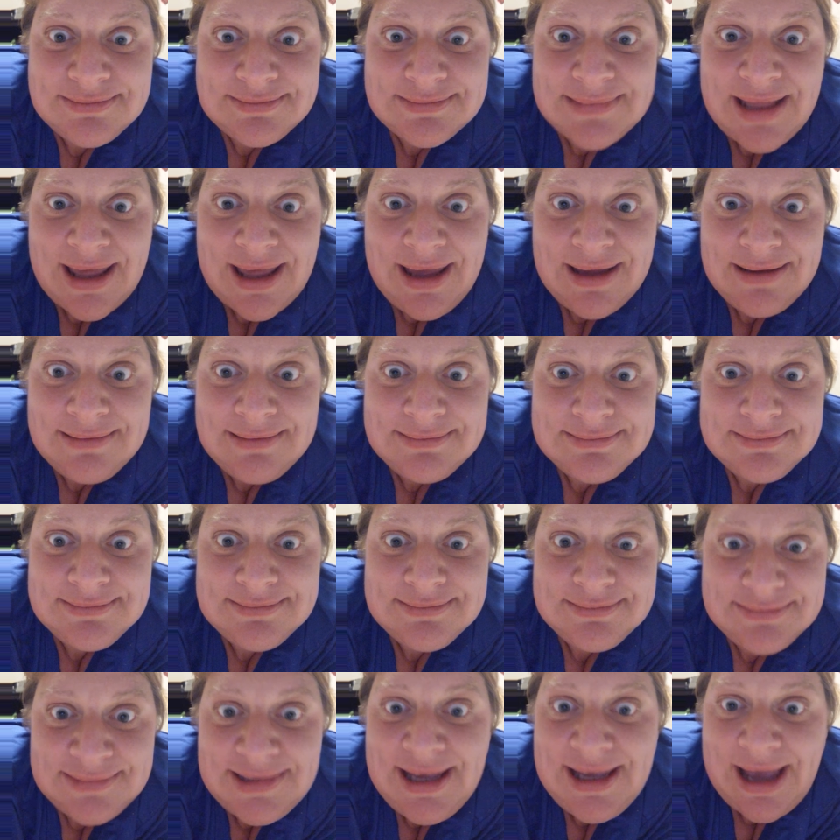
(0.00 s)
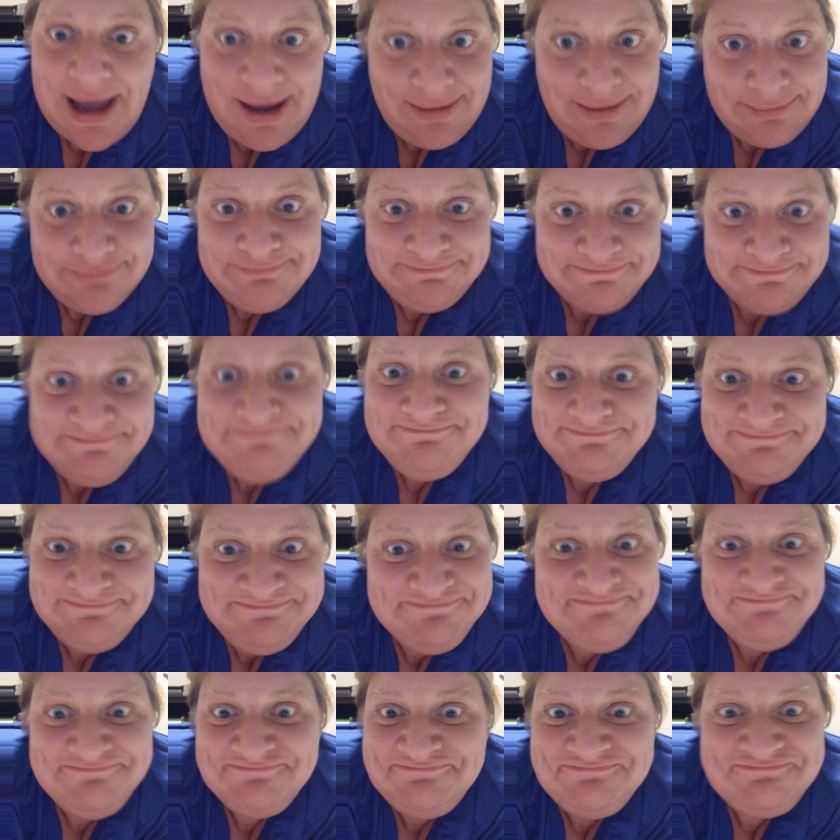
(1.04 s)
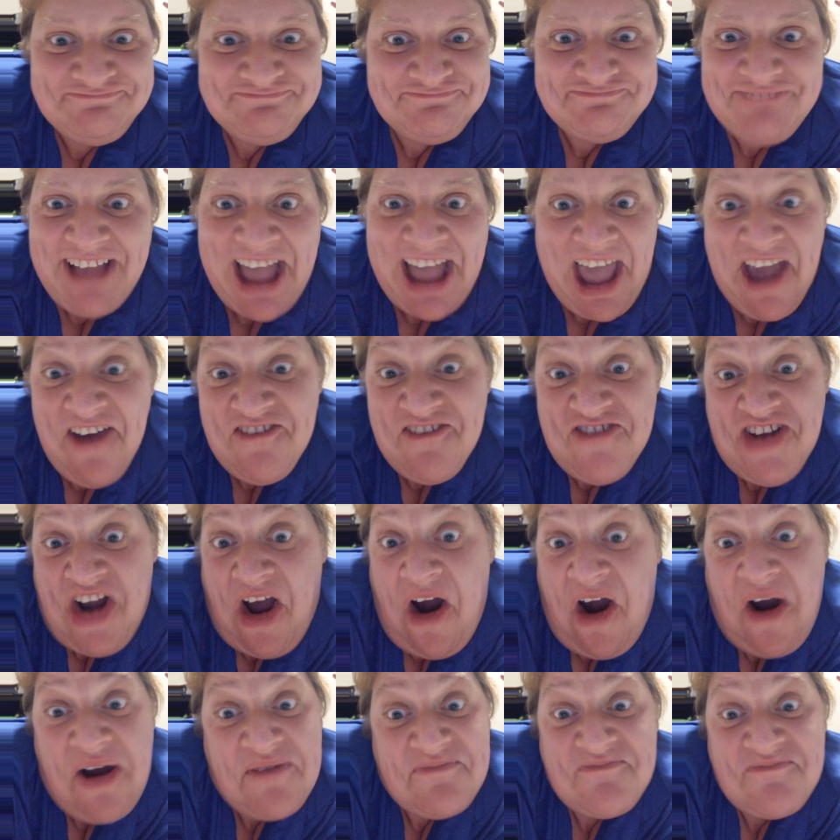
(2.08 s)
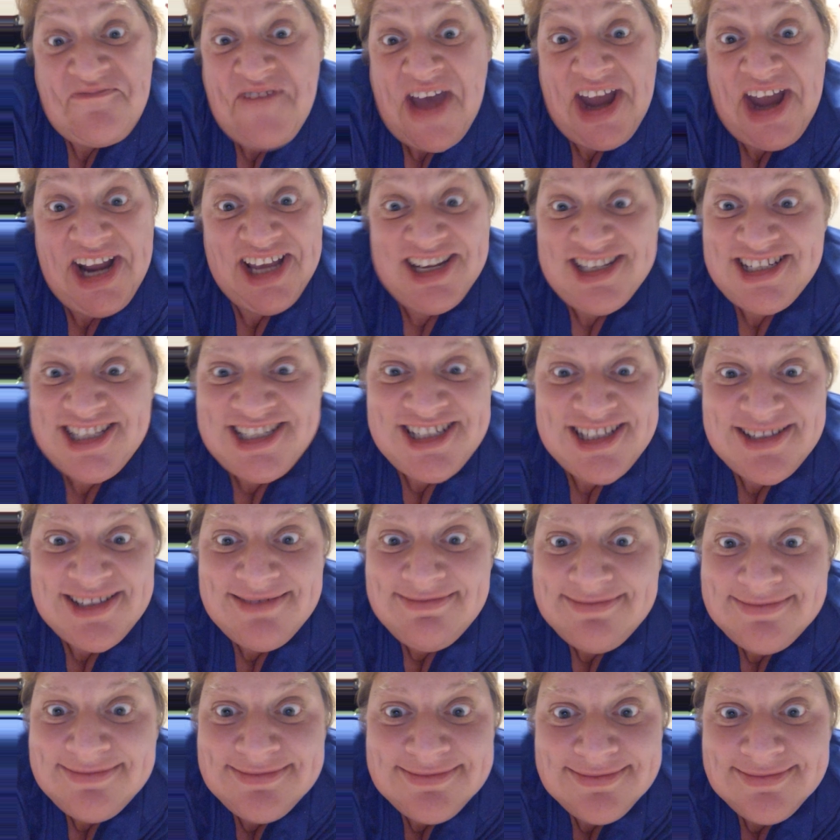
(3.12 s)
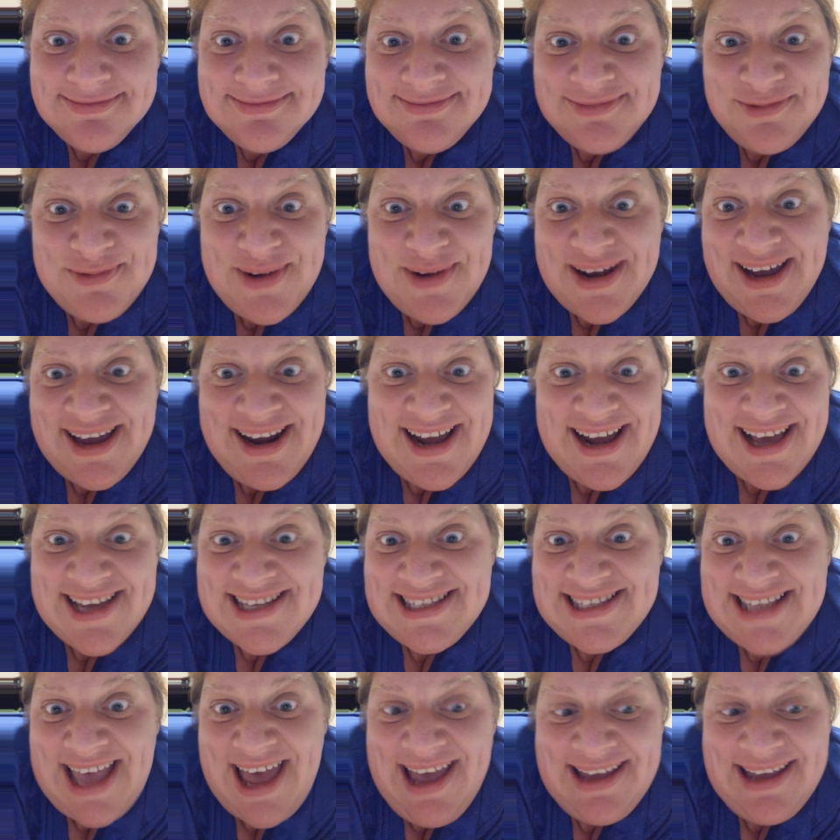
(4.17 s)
Like, yeah. I have an arm fetish. What can I say?